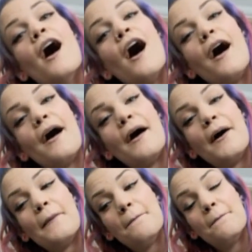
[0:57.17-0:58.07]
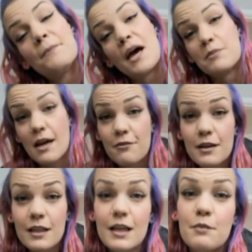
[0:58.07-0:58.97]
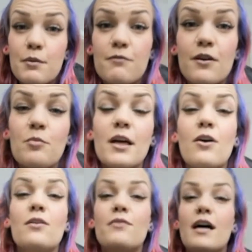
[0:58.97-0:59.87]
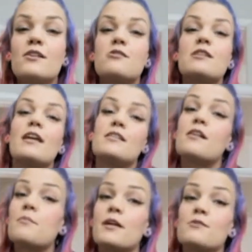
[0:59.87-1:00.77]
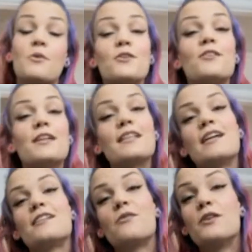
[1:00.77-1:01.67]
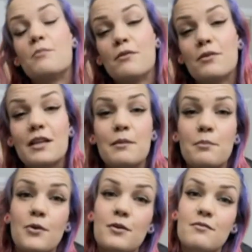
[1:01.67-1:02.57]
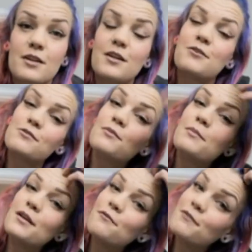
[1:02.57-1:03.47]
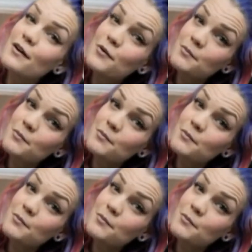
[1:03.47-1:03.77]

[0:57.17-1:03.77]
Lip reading: I'm definitely going to be filming all of that, just in case anybody's wondering. That is going to be really important videos for me to film,